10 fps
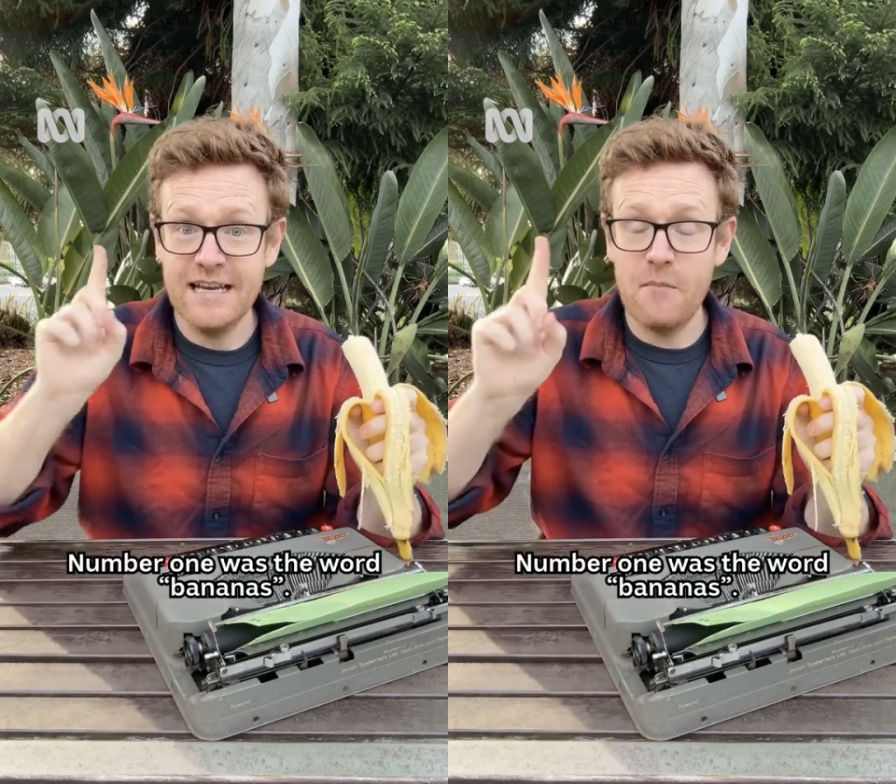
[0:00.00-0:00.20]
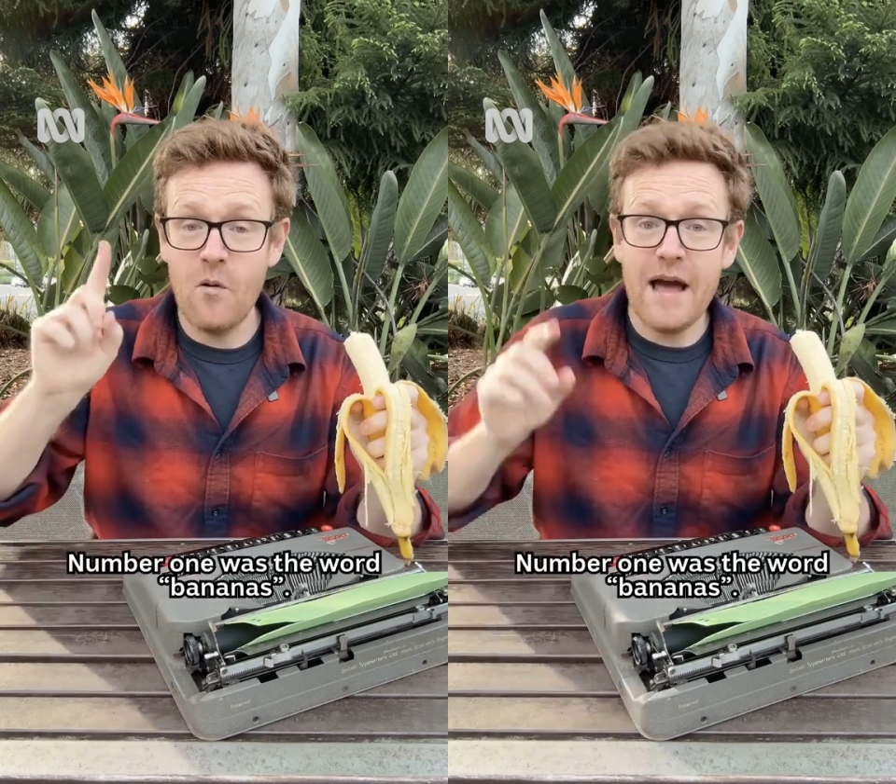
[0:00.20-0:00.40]

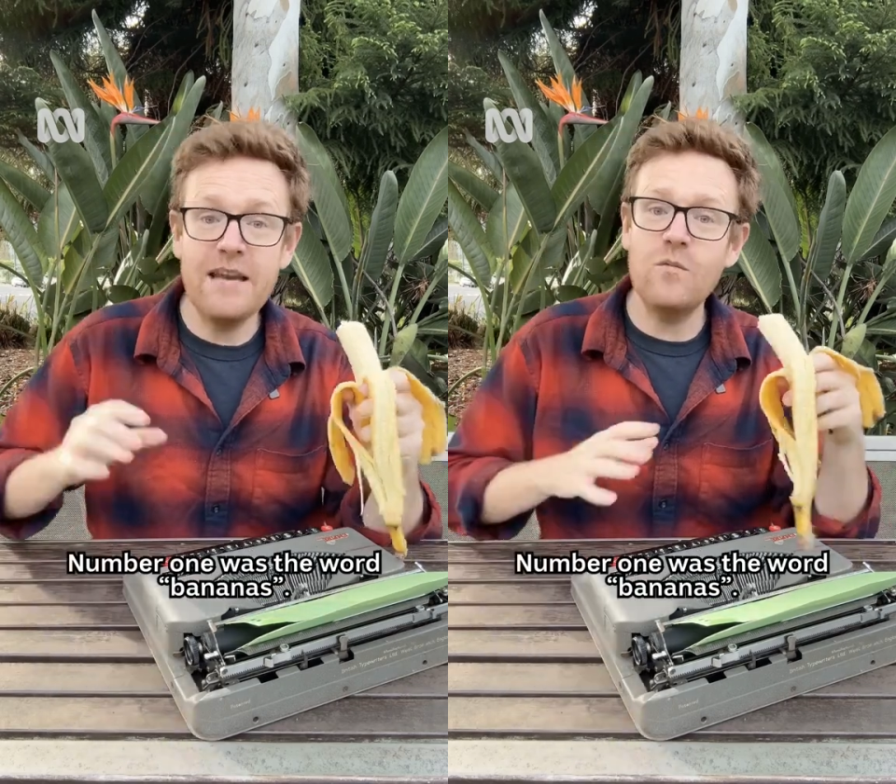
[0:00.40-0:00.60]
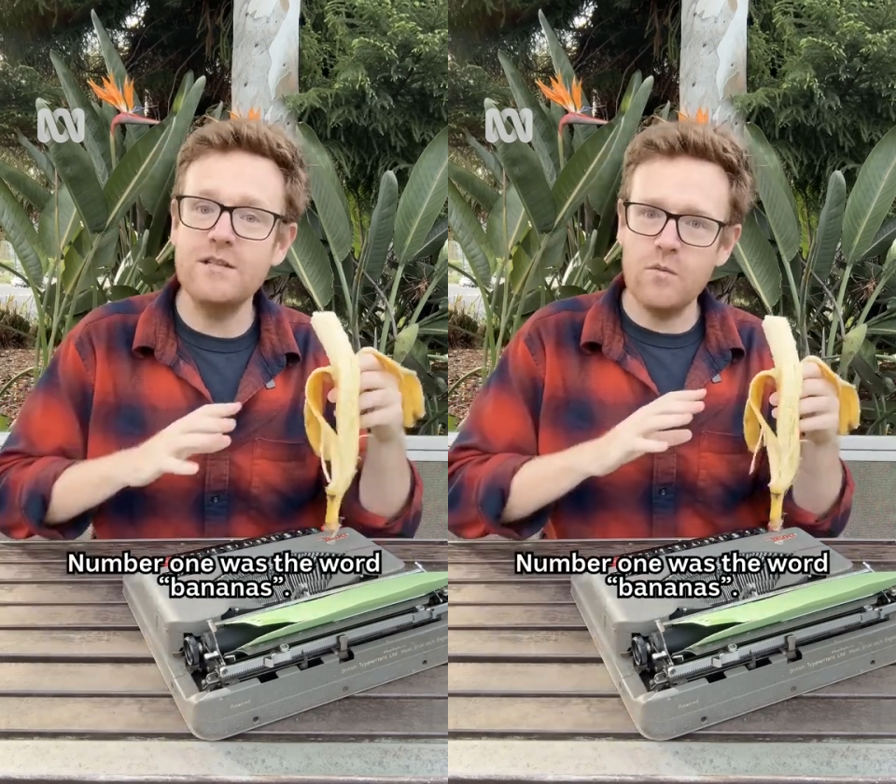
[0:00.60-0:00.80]
Number one
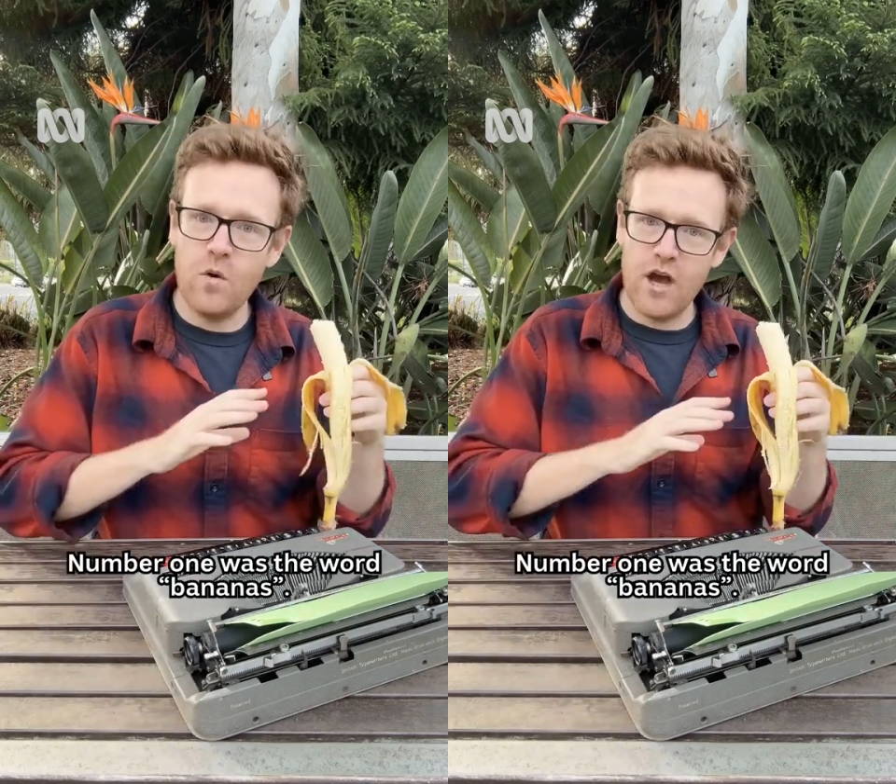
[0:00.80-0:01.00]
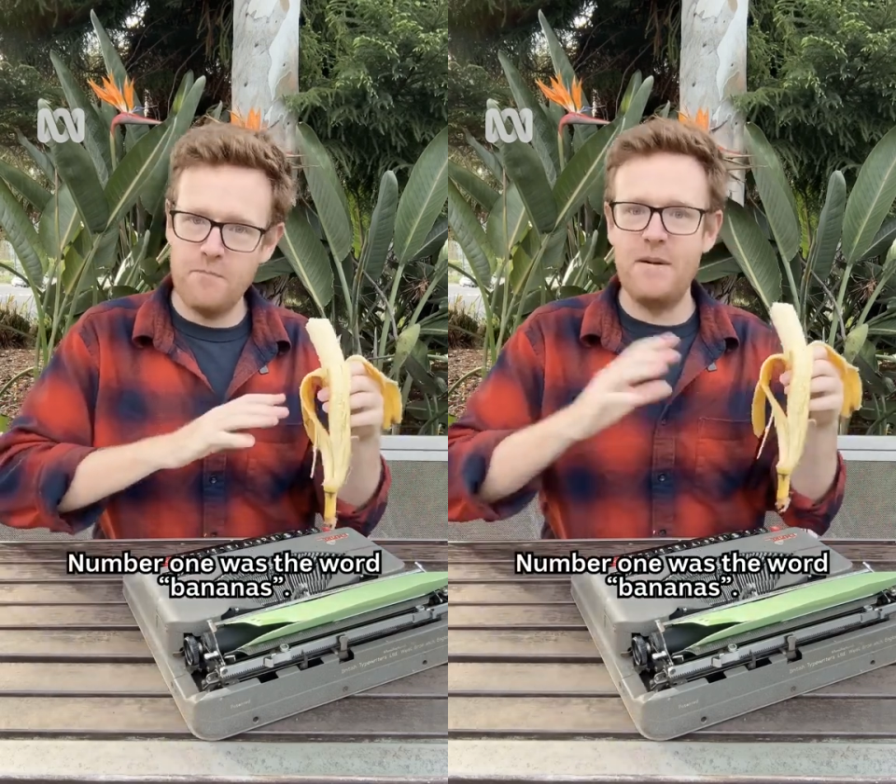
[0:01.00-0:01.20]
was the
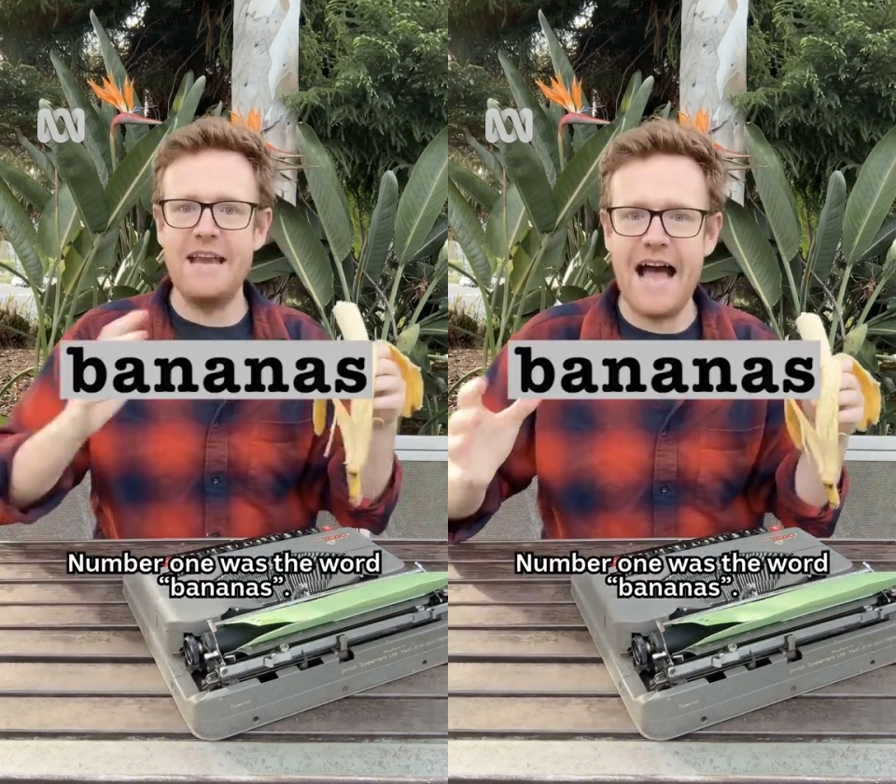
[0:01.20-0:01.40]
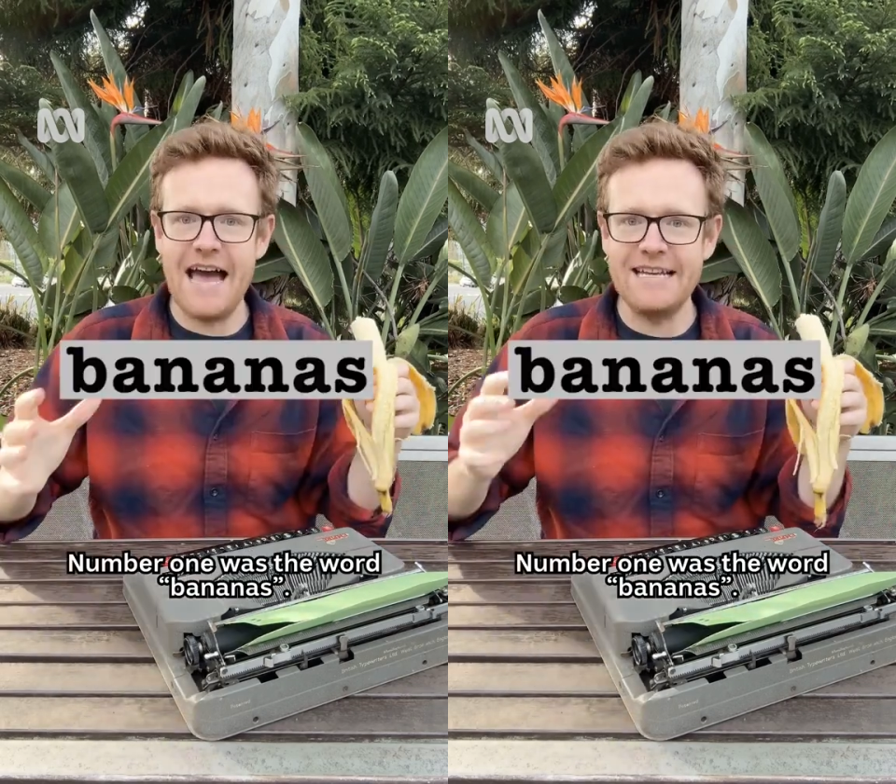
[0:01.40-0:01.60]
word
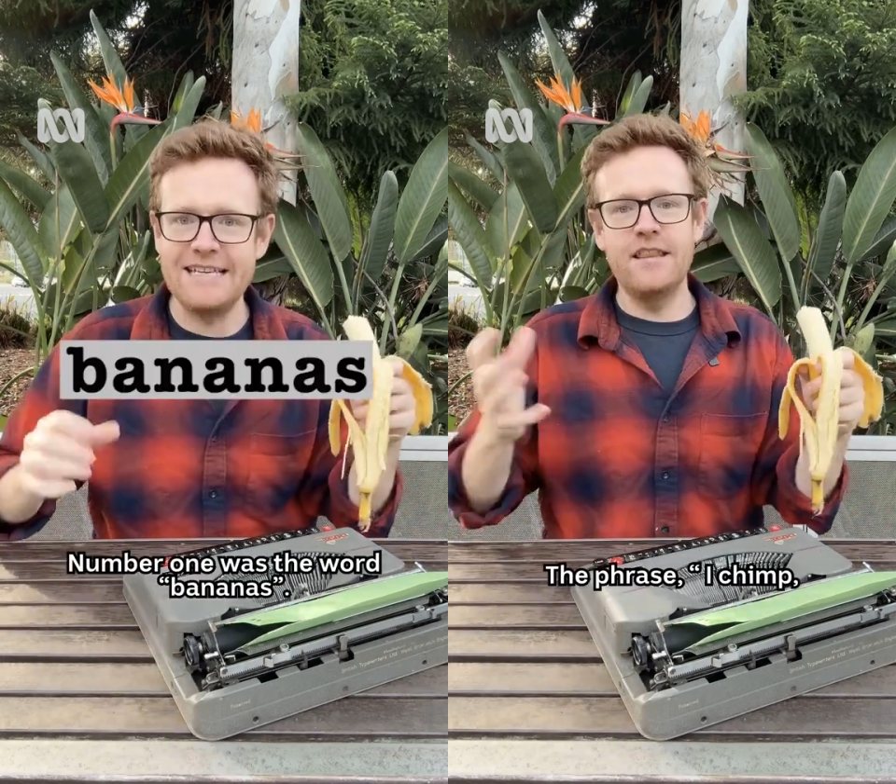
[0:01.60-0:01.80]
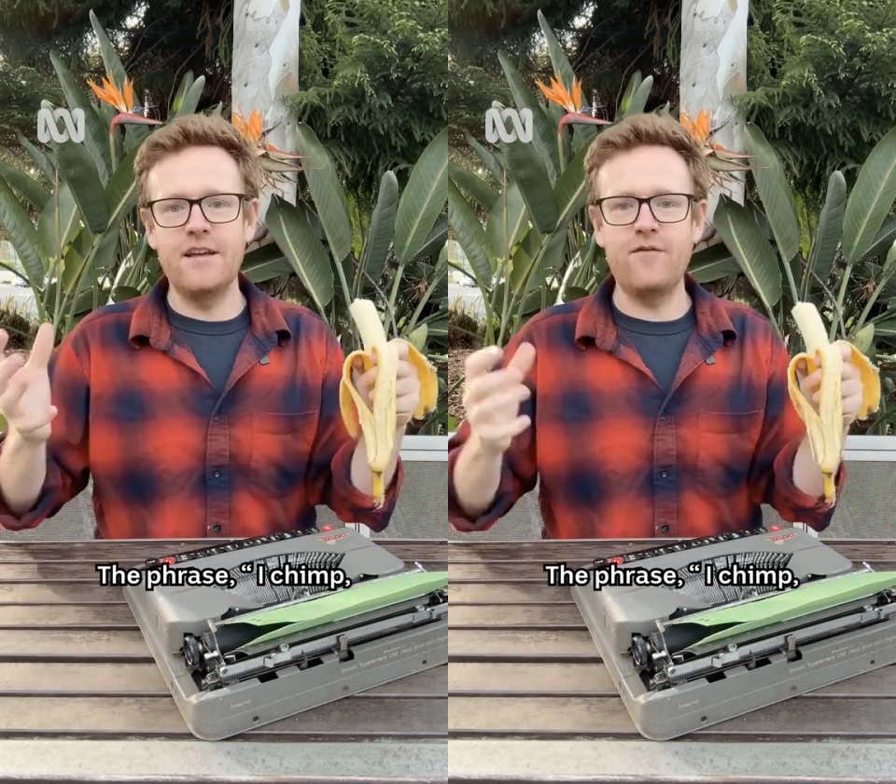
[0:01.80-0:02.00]

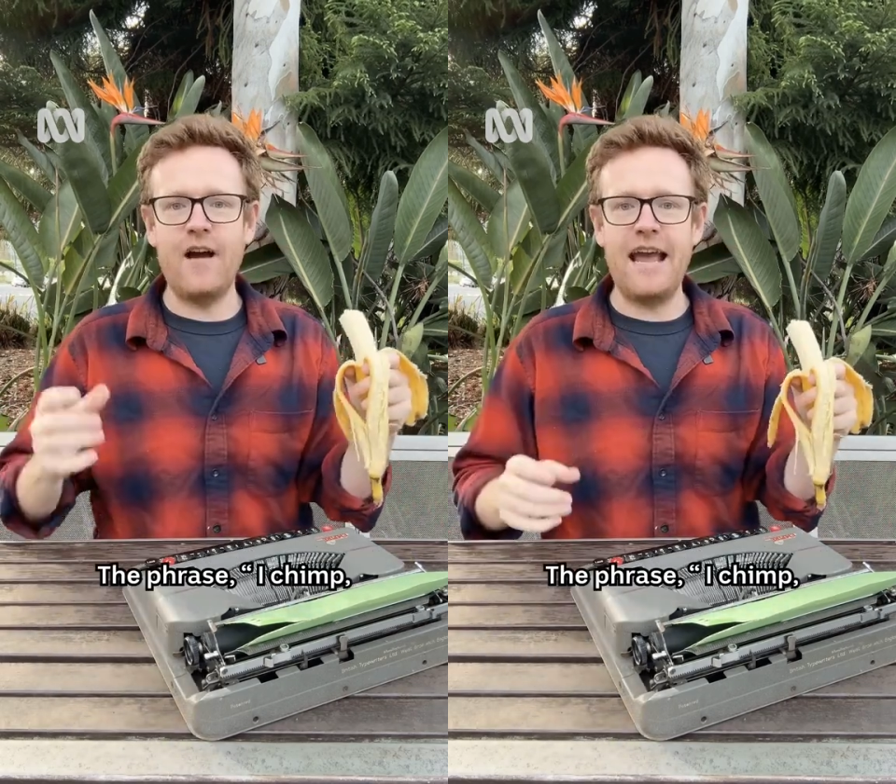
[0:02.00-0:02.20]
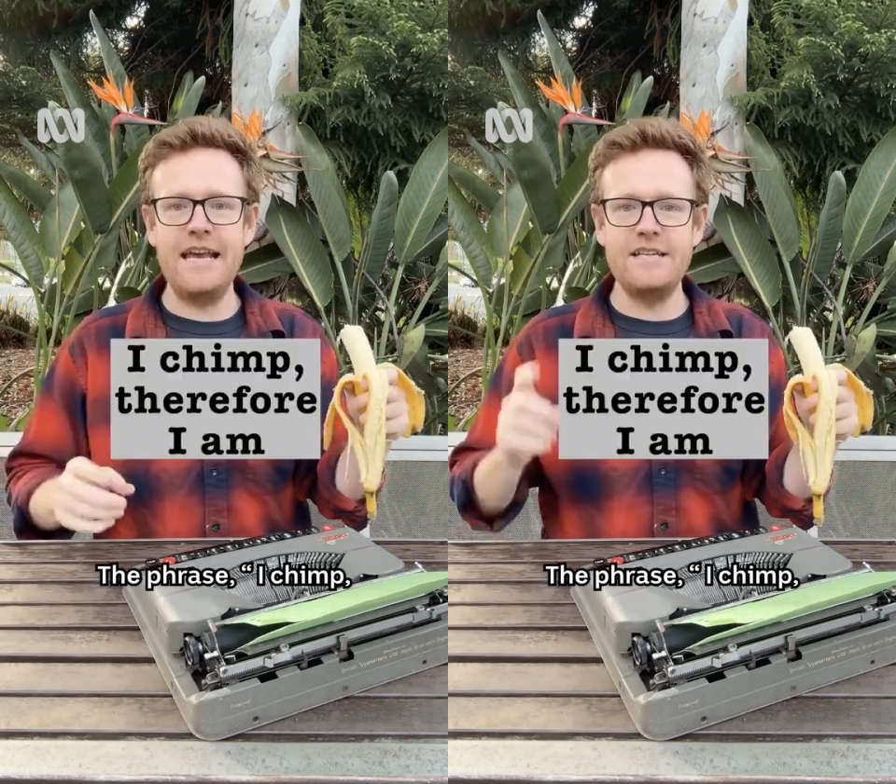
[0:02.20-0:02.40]
bananas, the
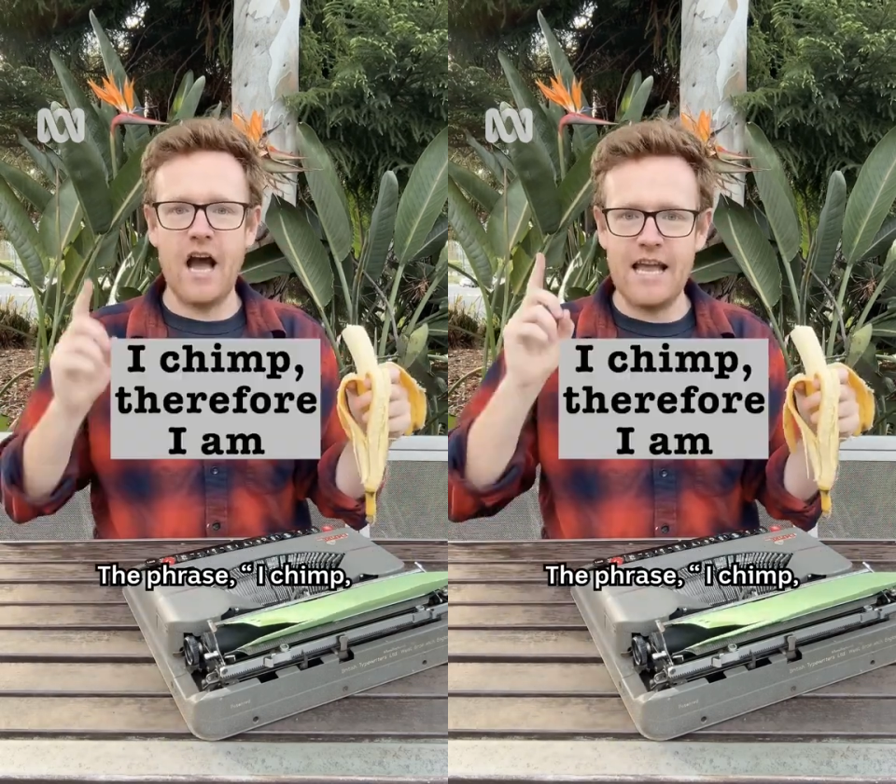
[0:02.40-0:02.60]
phrase,